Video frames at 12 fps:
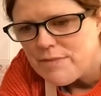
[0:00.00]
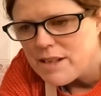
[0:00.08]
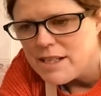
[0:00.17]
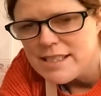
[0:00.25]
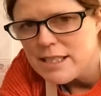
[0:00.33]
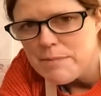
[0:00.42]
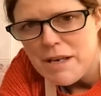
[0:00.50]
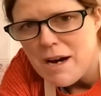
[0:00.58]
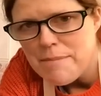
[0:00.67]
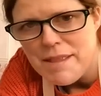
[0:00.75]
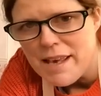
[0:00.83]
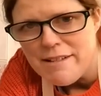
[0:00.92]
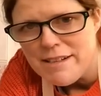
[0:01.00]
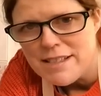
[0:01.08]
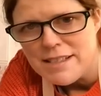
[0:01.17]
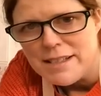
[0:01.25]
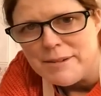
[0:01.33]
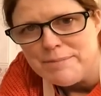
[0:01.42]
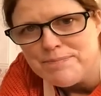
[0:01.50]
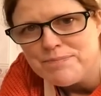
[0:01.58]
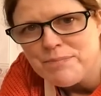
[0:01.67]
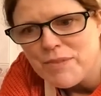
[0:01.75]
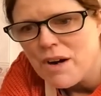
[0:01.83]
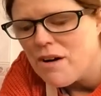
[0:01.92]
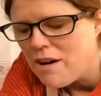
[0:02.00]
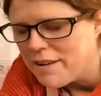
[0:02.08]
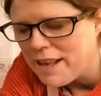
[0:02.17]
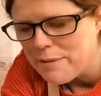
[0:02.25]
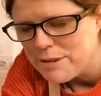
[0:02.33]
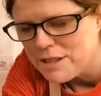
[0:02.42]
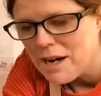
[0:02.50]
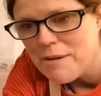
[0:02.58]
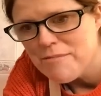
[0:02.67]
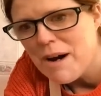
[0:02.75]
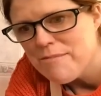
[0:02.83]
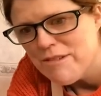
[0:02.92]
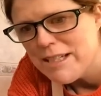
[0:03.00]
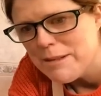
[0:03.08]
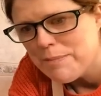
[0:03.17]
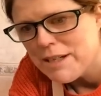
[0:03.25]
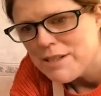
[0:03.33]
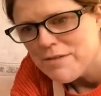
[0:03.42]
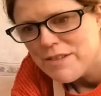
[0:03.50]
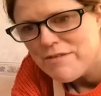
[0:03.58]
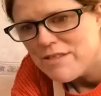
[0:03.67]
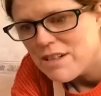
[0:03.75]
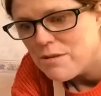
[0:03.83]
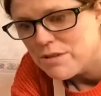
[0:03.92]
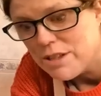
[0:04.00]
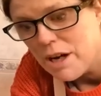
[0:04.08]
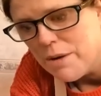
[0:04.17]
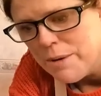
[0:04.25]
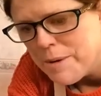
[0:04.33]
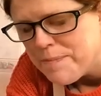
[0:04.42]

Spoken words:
it's going to be up there, isn't it? Oh, I'm really pleased with the results though.